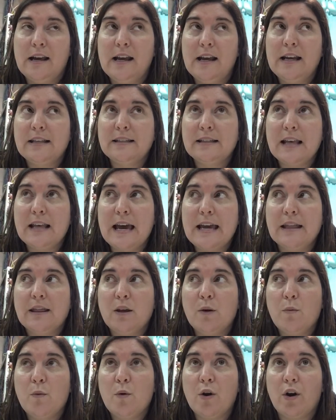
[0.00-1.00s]
is like
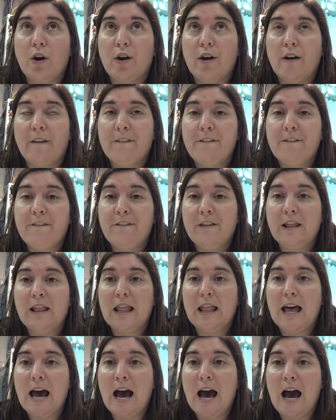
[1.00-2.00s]
the word
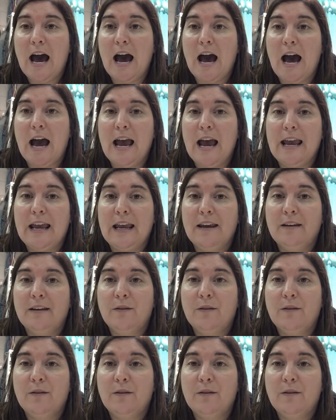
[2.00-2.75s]
fly.